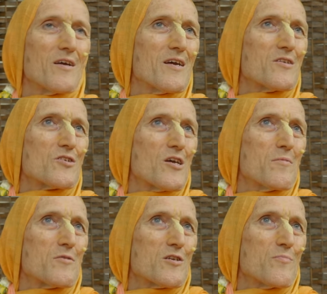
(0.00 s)
It
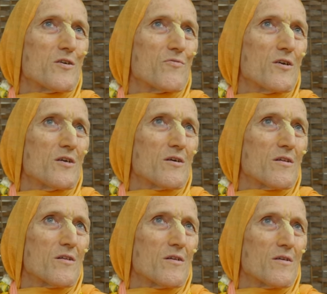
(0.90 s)
seems to be
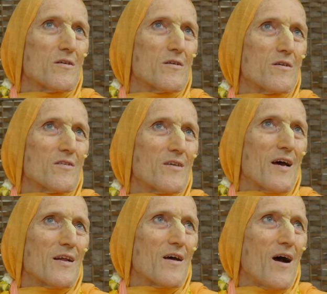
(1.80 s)
real
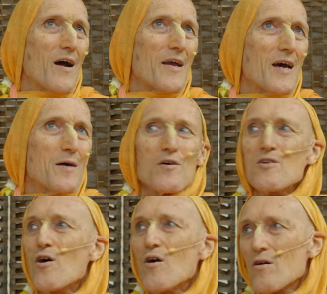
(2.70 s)
that I am a
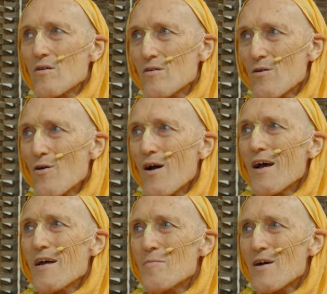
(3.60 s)
dog or
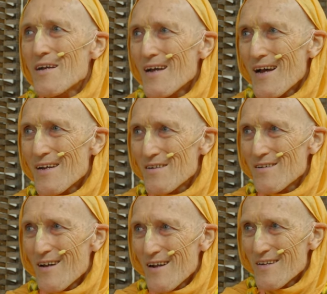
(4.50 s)
I am a cat.
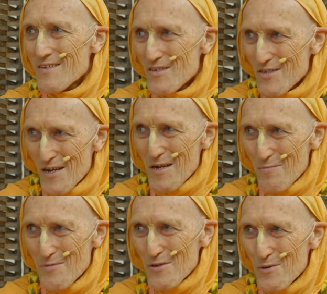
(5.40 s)
And it
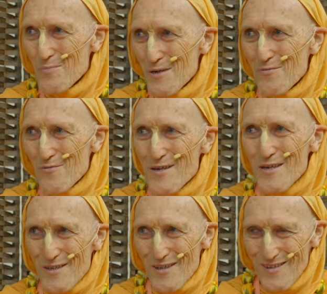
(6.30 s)
seems to be
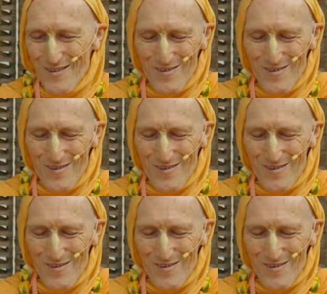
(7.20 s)
real.